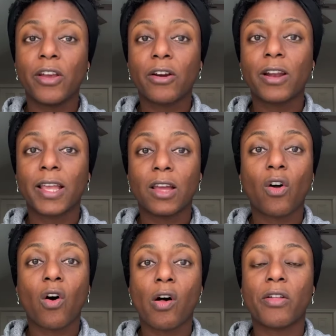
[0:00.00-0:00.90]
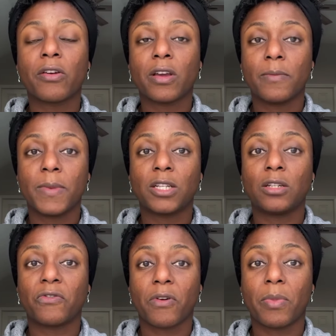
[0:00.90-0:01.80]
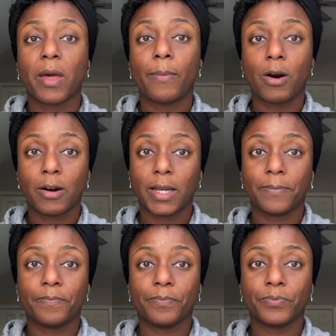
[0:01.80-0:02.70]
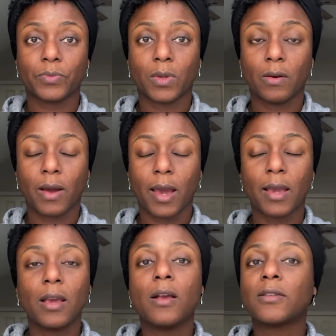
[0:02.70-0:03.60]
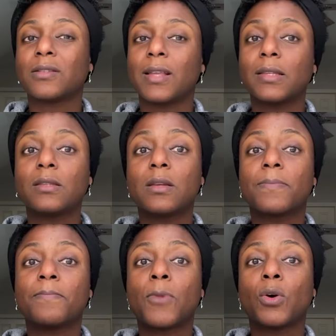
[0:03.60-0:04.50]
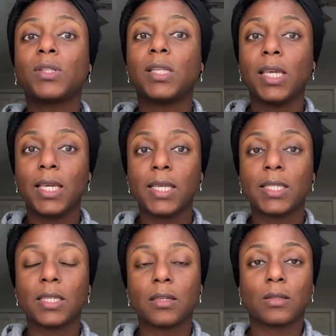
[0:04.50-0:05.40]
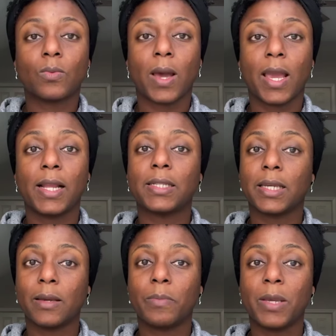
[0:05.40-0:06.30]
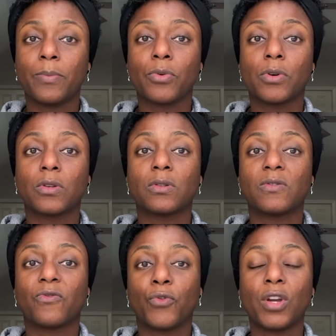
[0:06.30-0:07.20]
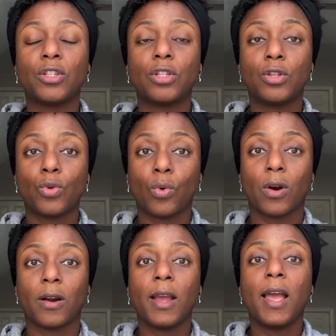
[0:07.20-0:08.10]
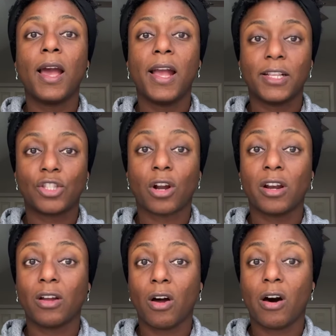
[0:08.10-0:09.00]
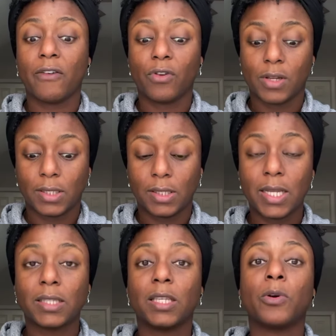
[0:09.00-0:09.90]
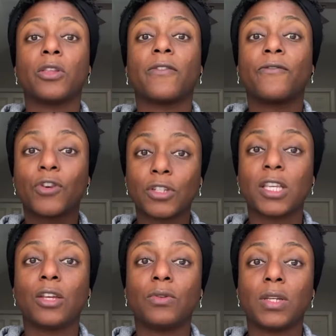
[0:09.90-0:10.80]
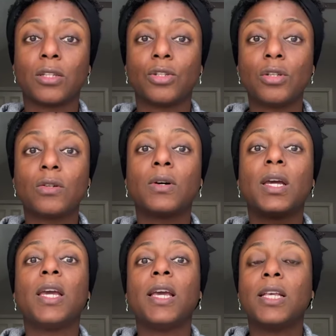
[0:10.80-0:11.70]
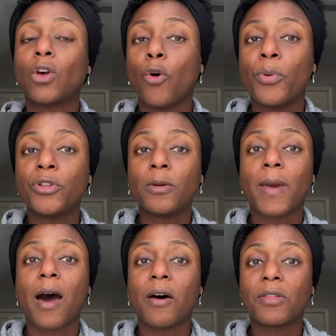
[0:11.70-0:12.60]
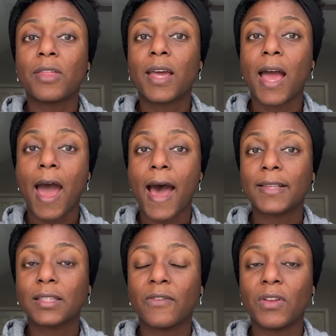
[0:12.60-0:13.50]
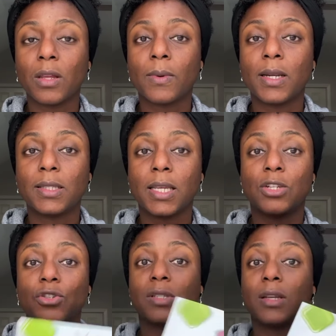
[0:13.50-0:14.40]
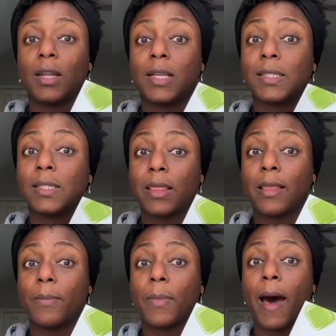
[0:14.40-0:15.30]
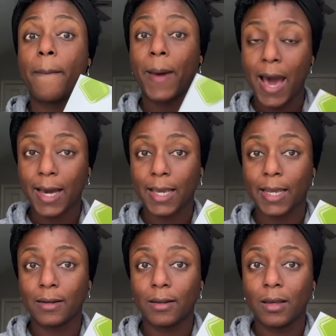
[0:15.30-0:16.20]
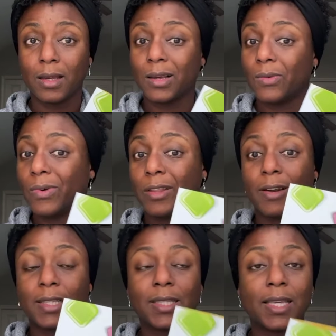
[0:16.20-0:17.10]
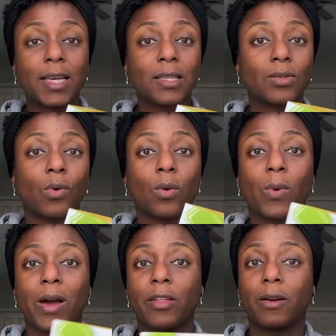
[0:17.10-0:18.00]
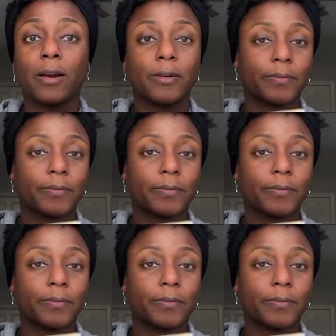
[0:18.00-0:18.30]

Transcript: going to get all the commission from that party. Okay, so that's the most easiest way to get people's foot in the door and starting off on Scentsy. But the first thing you need to do is open your mouth, ask if anyone is interested, and send them a packet, whether it's this or whatever